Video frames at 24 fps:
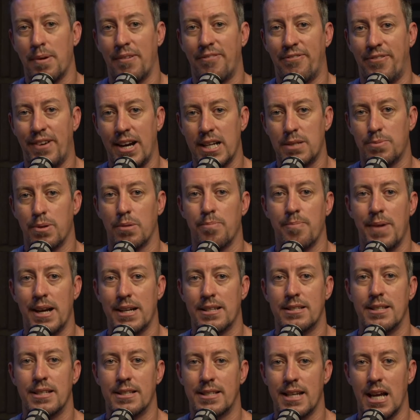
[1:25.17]
but Facebook
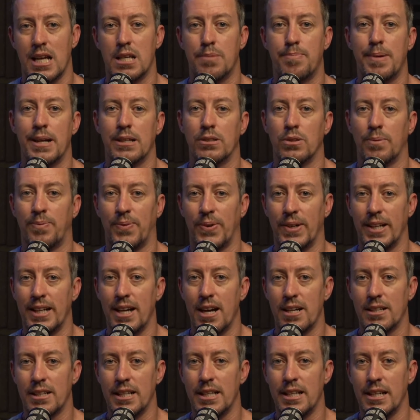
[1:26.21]
makes this aspect look pretty
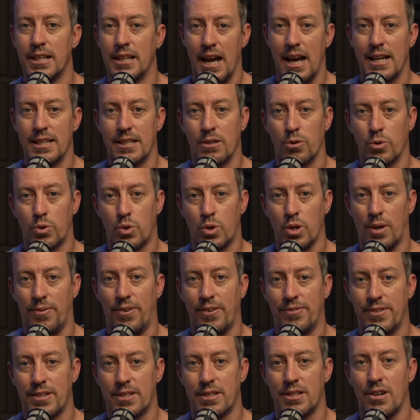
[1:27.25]
ugly as it'll
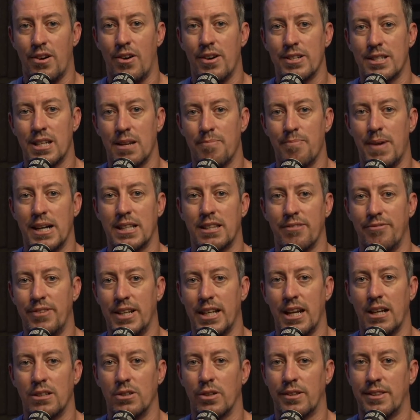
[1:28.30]
chop off the sides and make the
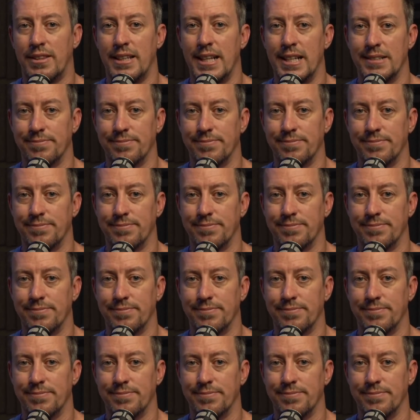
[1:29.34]
video look thin.